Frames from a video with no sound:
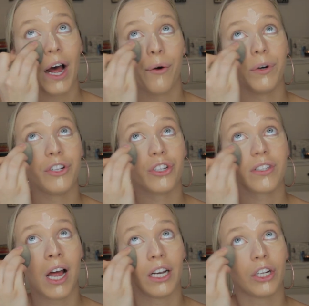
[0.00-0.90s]
I was
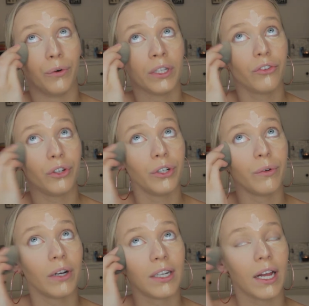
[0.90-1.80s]
just kind of going through it
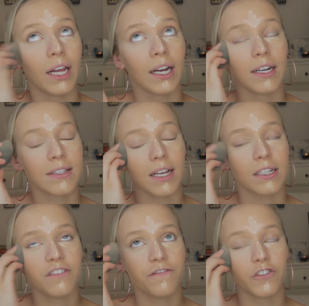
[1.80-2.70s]
one day and I
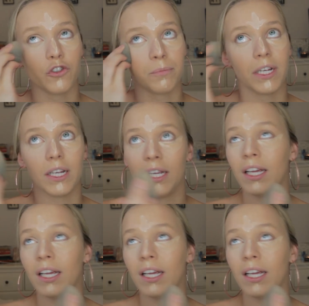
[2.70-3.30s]
decided to film it.